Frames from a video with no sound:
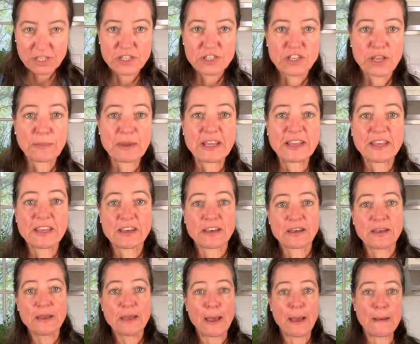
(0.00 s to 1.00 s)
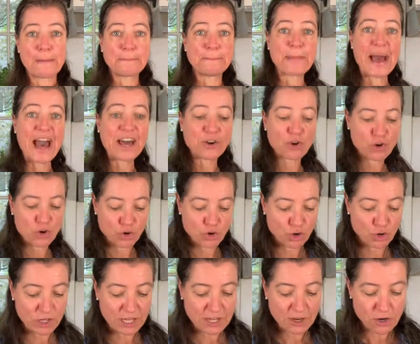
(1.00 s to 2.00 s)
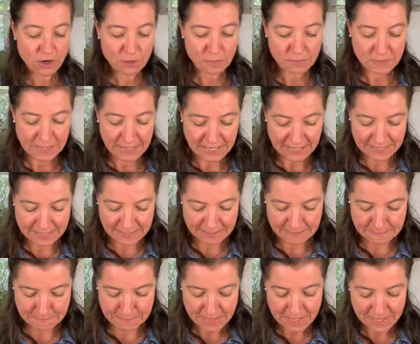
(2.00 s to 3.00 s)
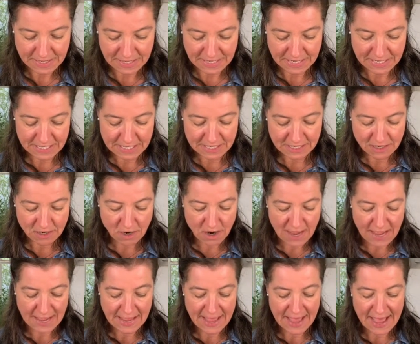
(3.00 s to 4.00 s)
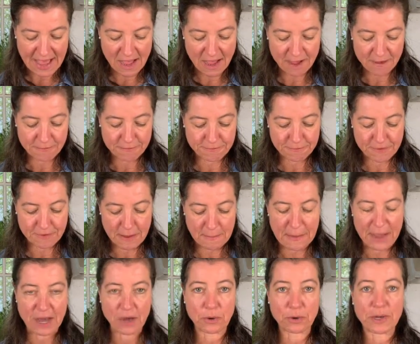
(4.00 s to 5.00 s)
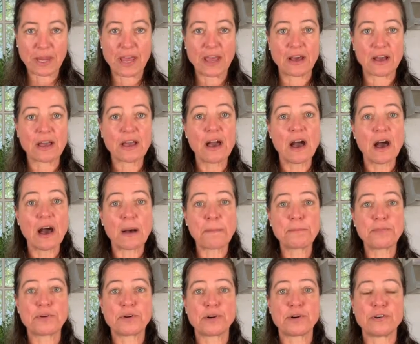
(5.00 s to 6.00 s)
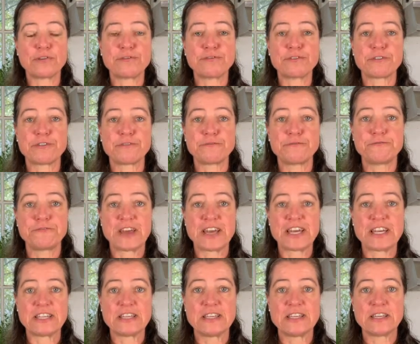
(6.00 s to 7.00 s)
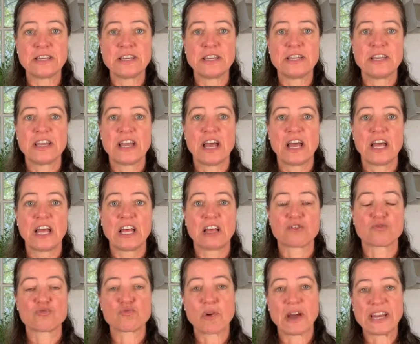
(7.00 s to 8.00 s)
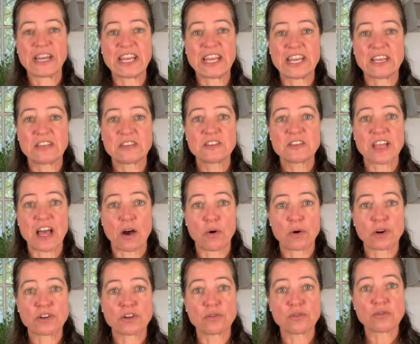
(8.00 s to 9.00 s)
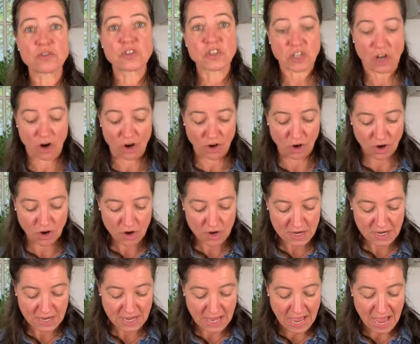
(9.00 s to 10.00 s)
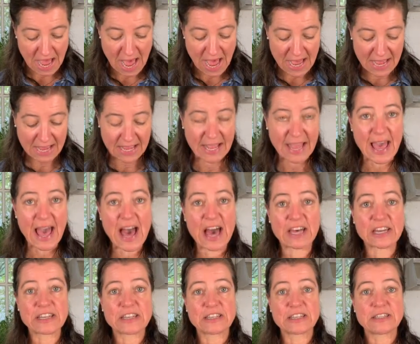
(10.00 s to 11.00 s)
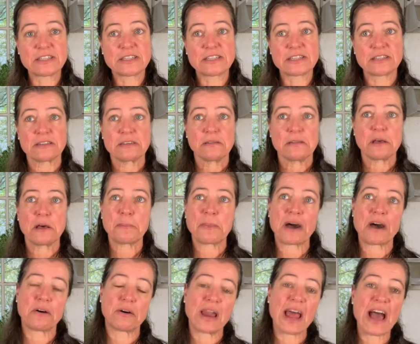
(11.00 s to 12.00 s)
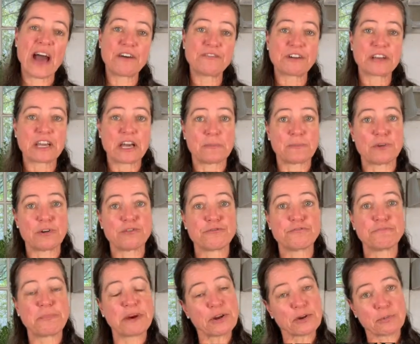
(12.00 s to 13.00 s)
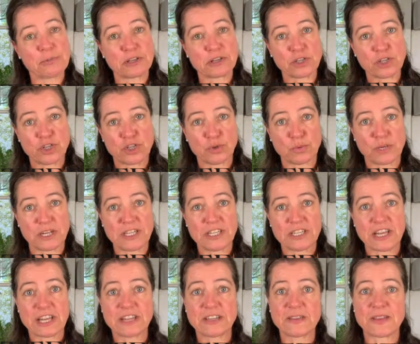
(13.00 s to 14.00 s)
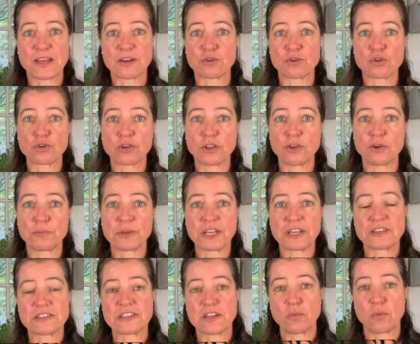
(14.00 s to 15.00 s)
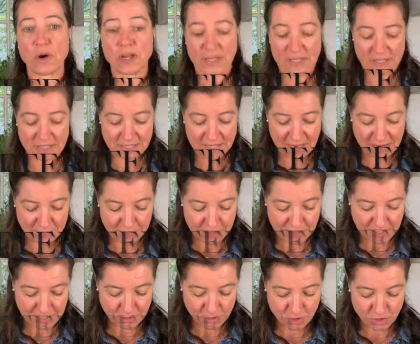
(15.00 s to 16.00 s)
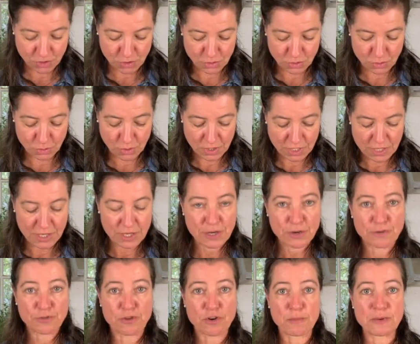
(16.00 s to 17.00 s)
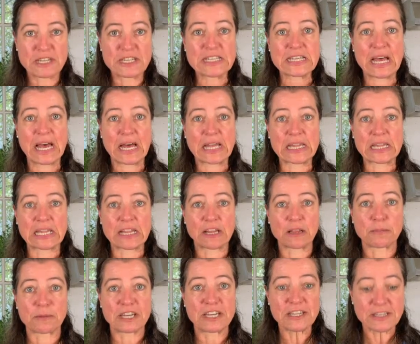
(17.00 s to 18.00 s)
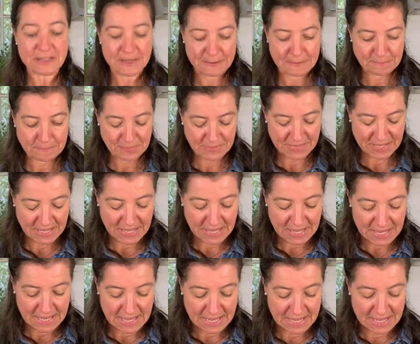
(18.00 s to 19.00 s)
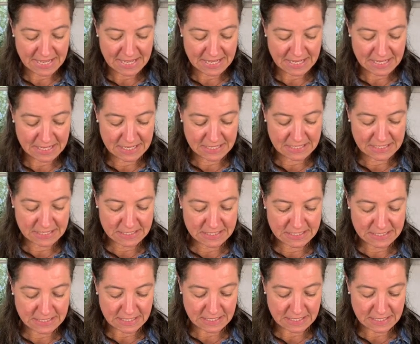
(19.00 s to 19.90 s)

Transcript: So I made the batter earlier. Um, in here I have about a cup of fed runny sourdough starter. I added about half a cup of buttermilk to it, and I did that earlier because I wanted everything to ferment a little bit. And